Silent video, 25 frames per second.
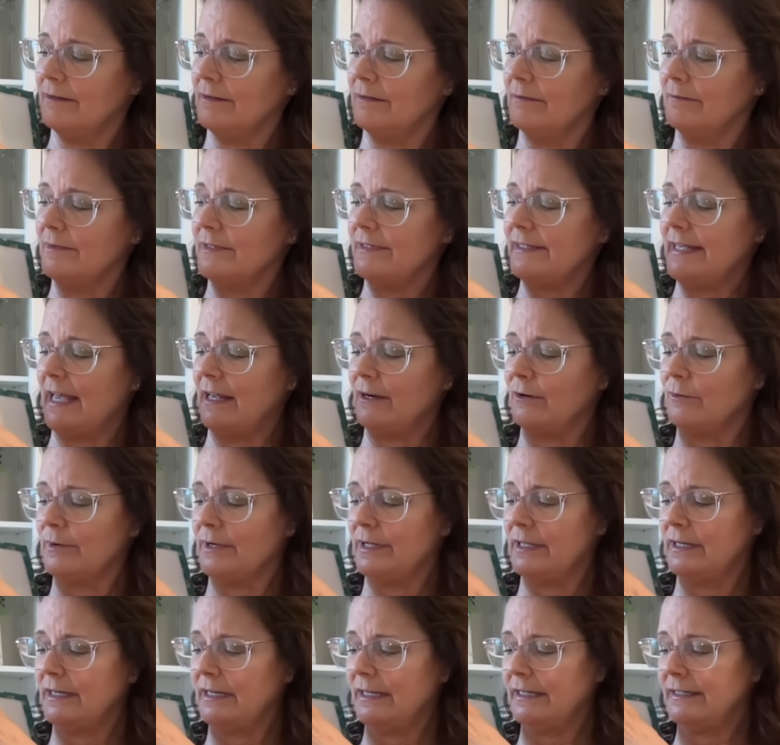
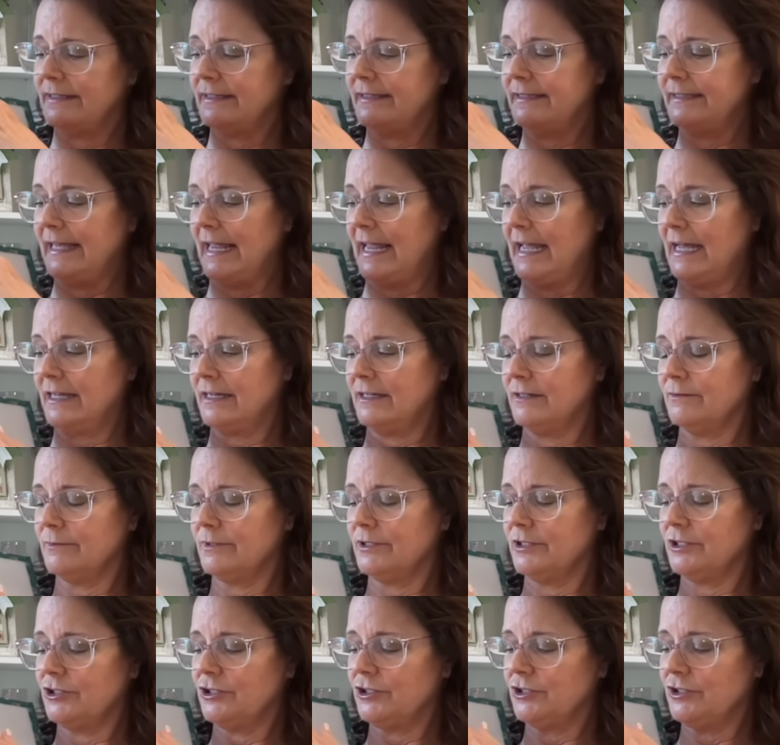Sanguine and Sand,
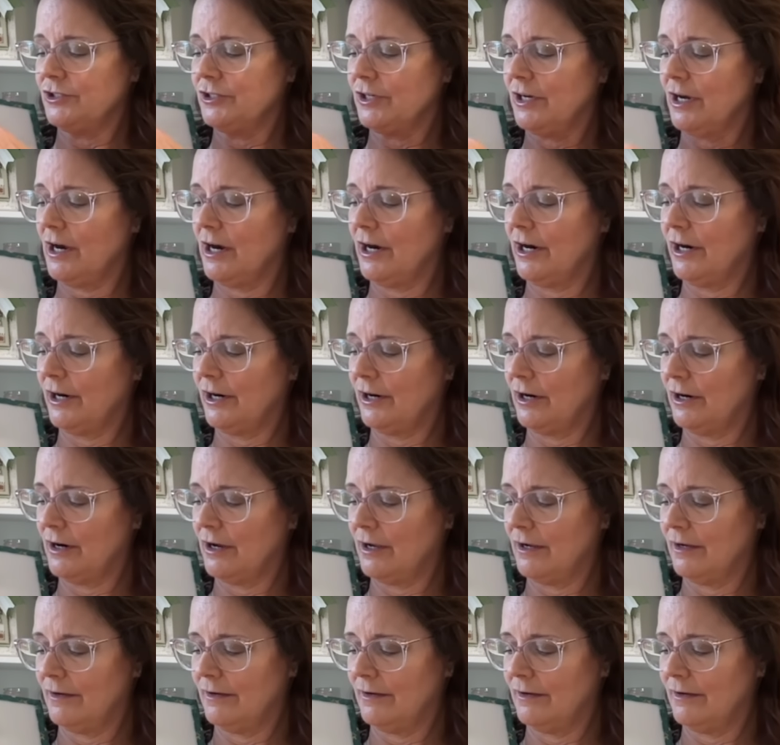which are